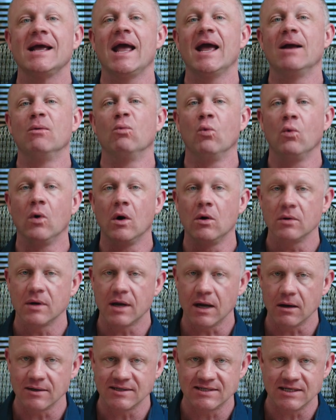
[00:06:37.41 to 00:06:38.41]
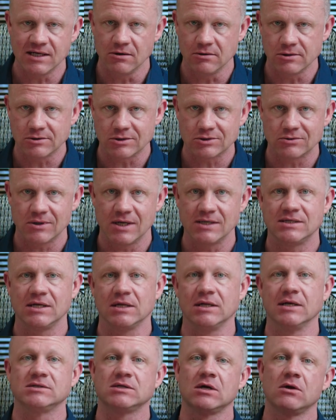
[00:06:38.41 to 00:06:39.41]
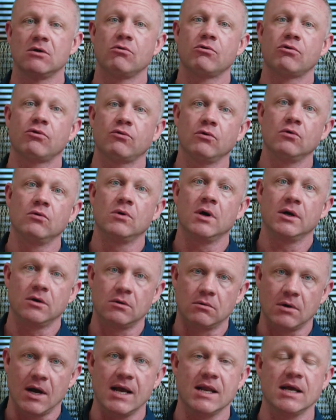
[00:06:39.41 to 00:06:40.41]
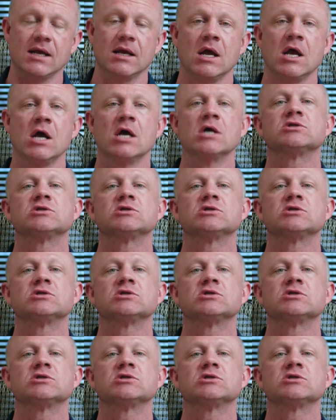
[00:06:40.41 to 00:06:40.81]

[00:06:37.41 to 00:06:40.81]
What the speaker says: and won't guarantee your interest rate till it's through underwriting.